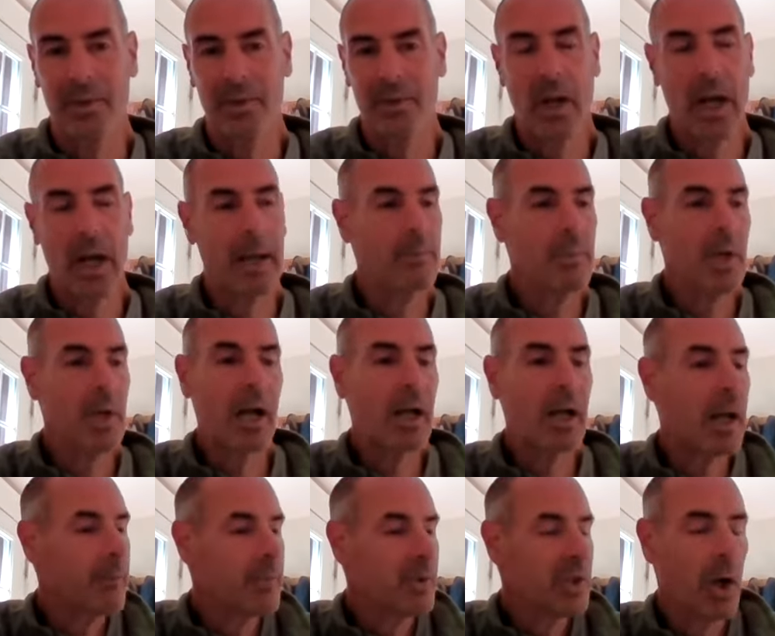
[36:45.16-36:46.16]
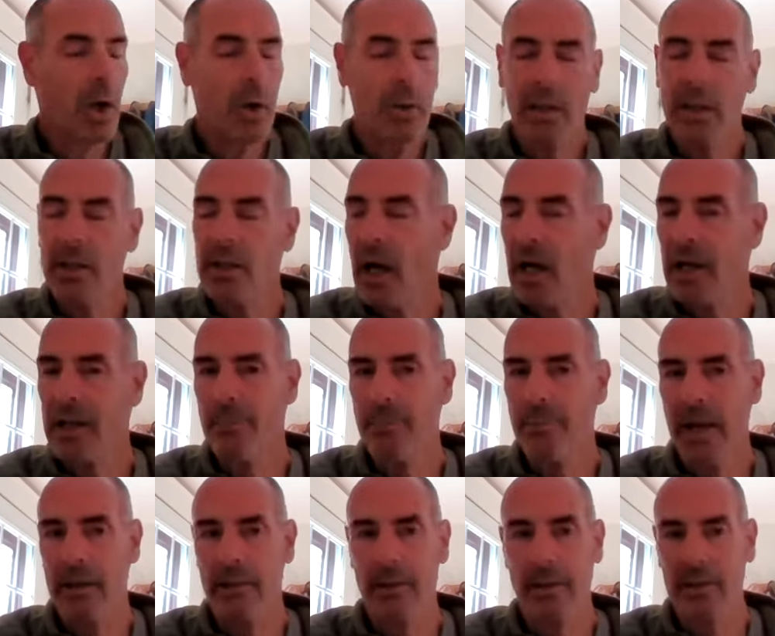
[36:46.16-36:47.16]
So I'm totally not
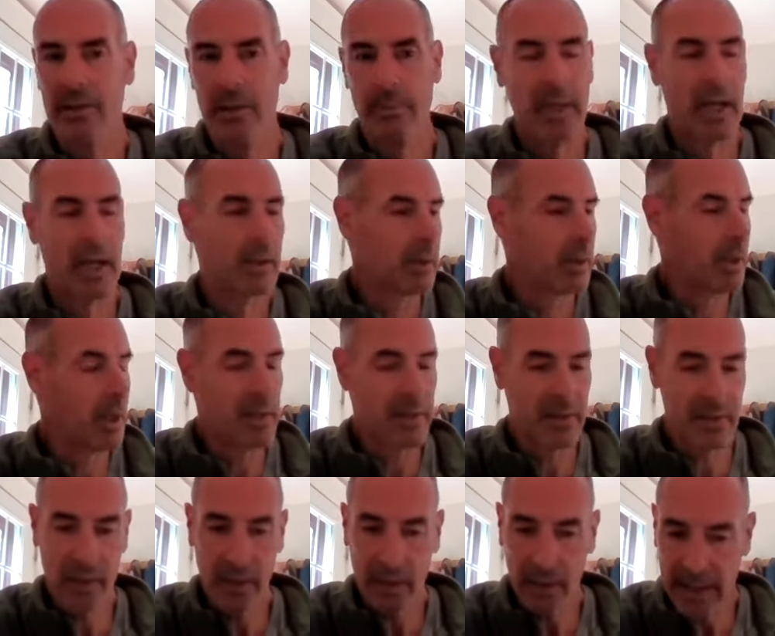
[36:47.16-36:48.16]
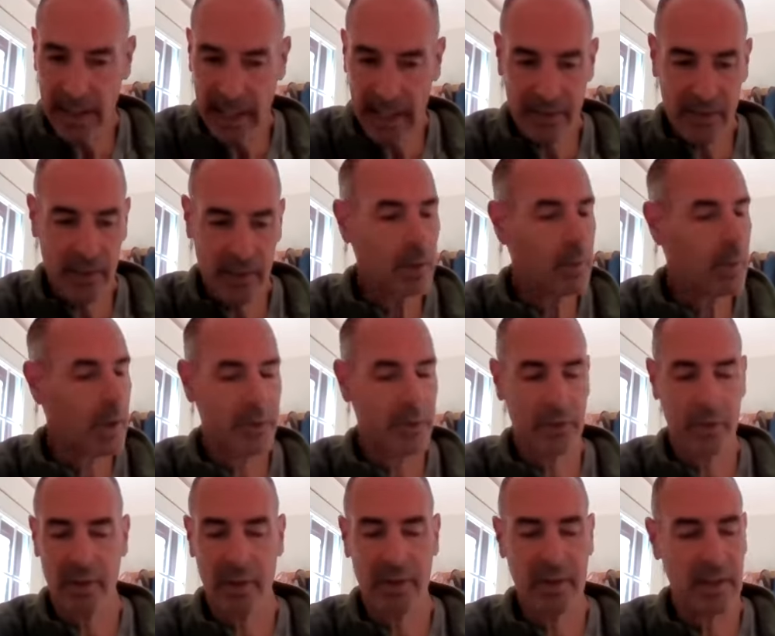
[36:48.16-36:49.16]
embarrassed about constantly asking
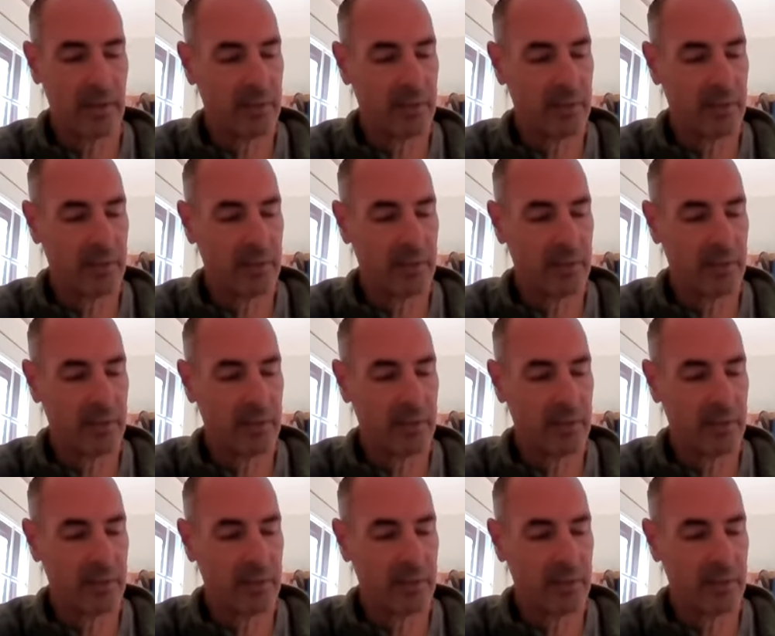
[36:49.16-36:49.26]
questions,